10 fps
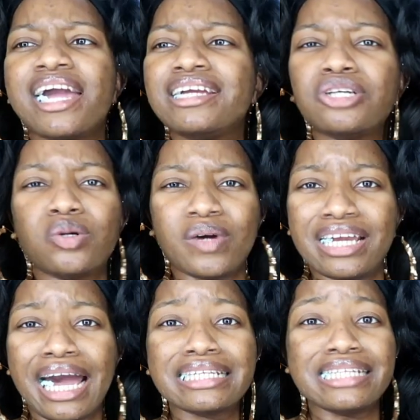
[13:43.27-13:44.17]
Ain't no
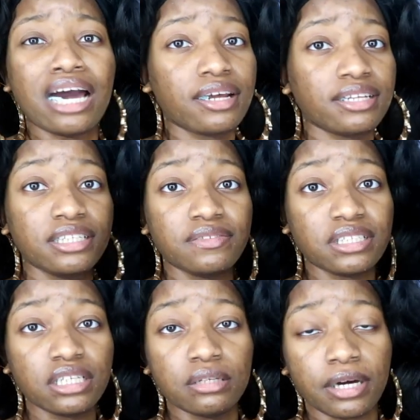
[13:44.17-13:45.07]
way. I doubt I'd
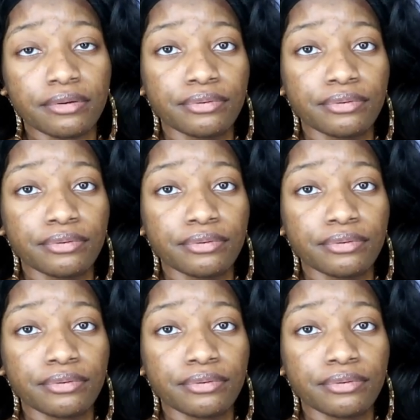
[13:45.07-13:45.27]
even eat in my